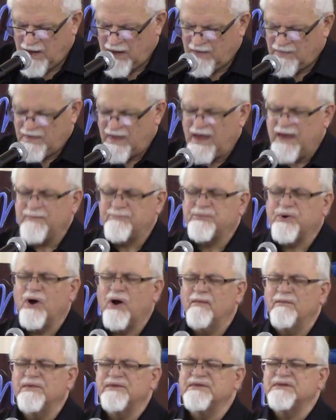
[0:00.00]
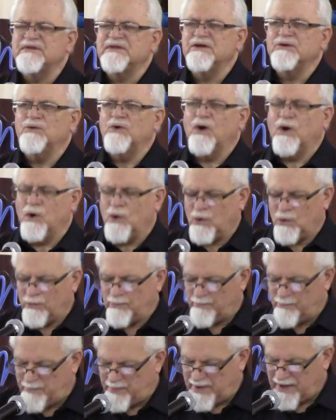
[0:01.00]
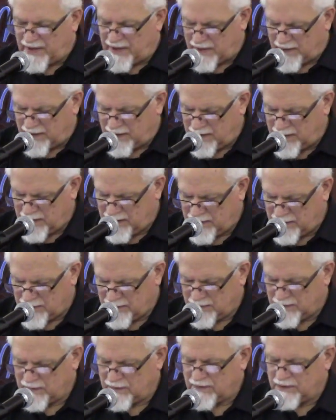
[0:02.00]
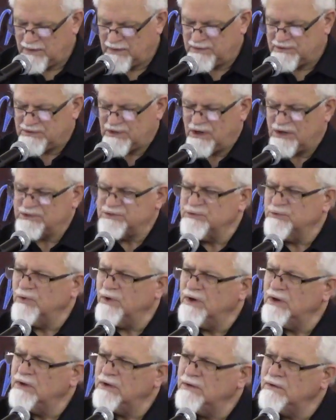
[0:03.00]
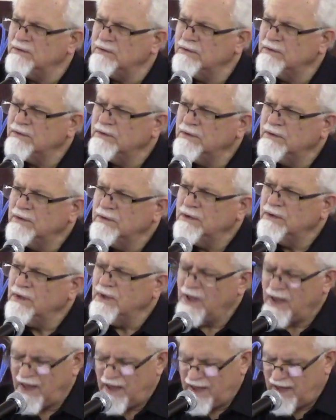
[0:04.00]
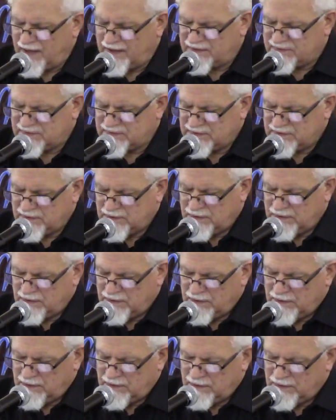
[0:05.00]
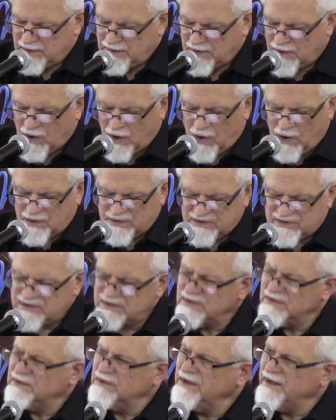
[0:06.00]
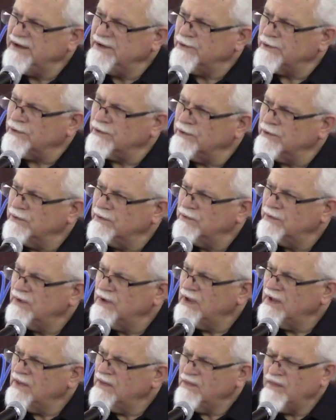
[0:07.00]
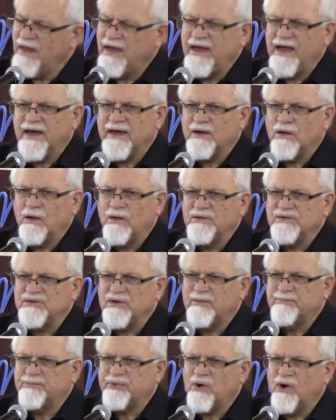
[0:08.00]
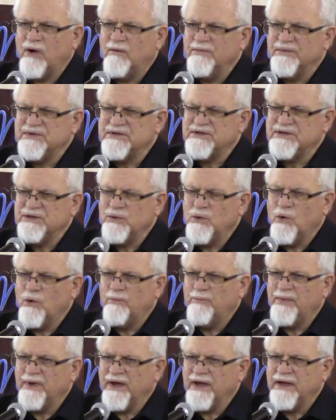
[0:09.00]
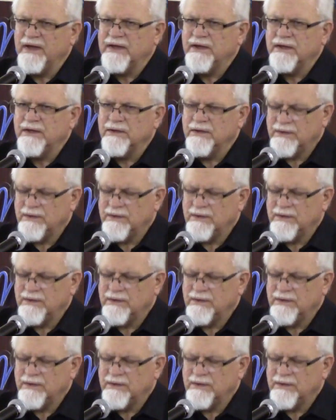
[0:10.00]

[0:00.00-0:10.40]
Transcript: They promised to obey Joshua as God's leader. They had also promised to obey